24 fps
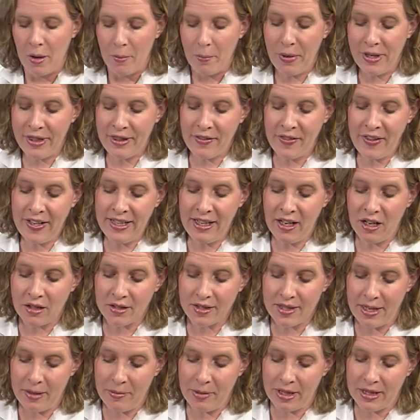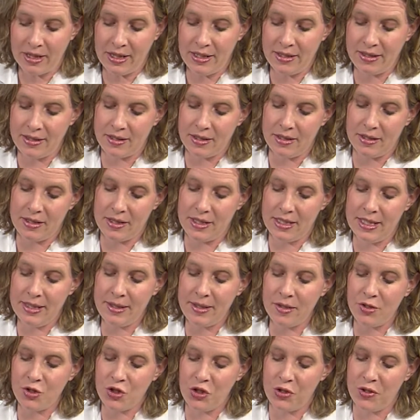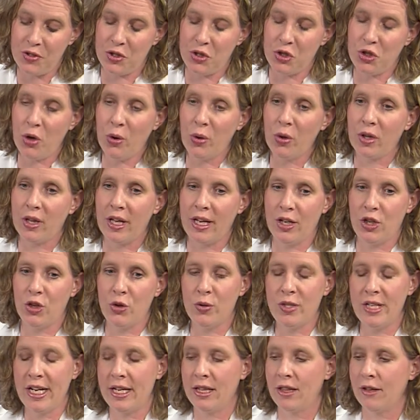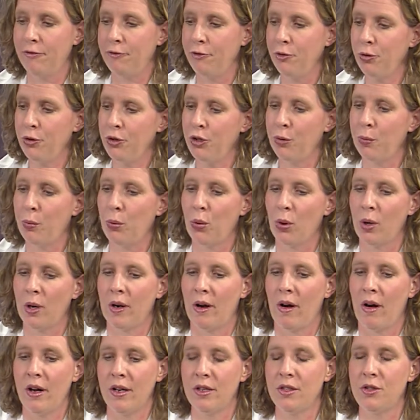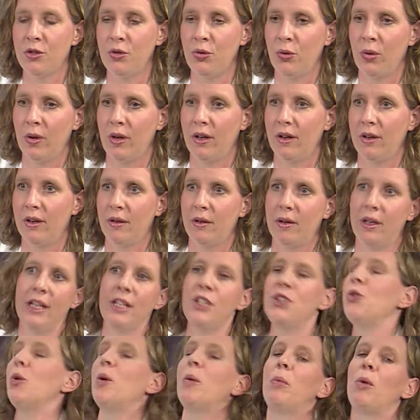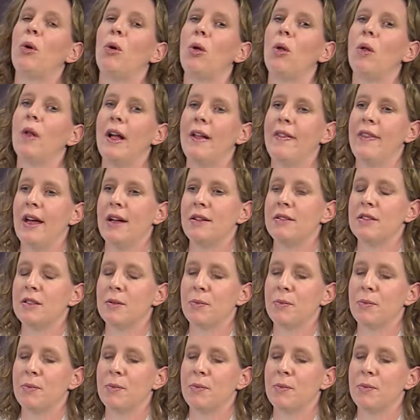But the thing that I'll say about this is just the total. Like you take the food, you pour it into a bowl, and that's the